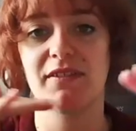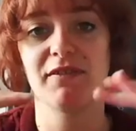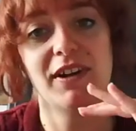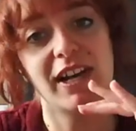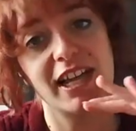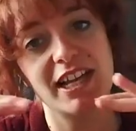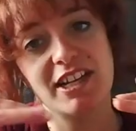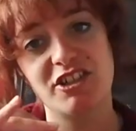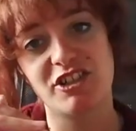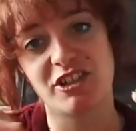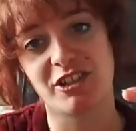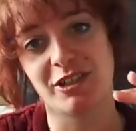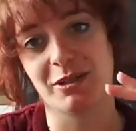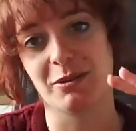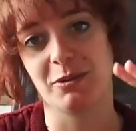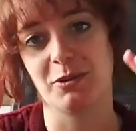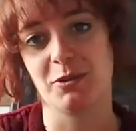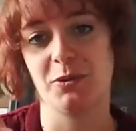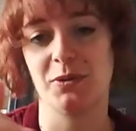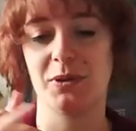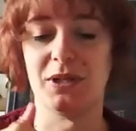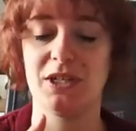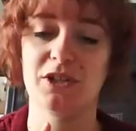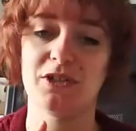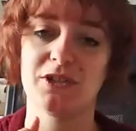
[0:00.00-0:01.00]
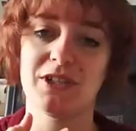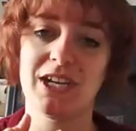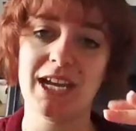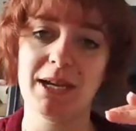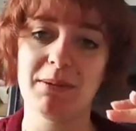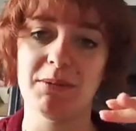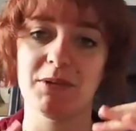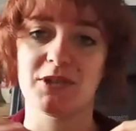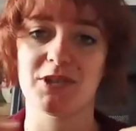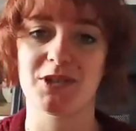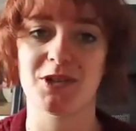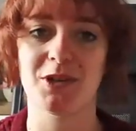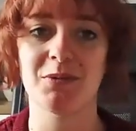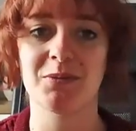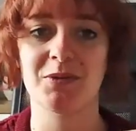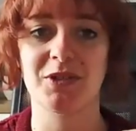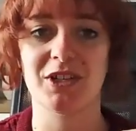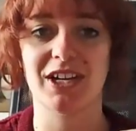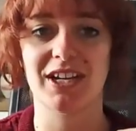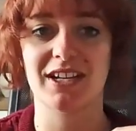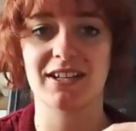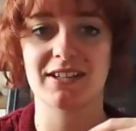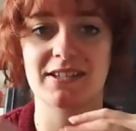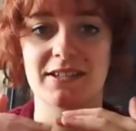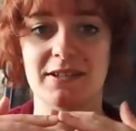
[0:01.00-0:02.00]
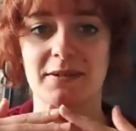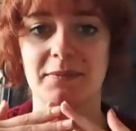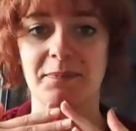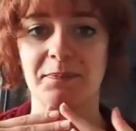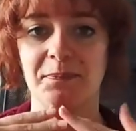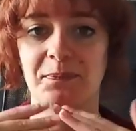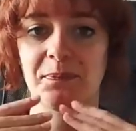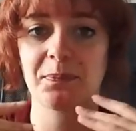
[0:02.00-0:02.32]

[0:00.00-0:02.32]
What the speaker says: relationships between your tables and objects.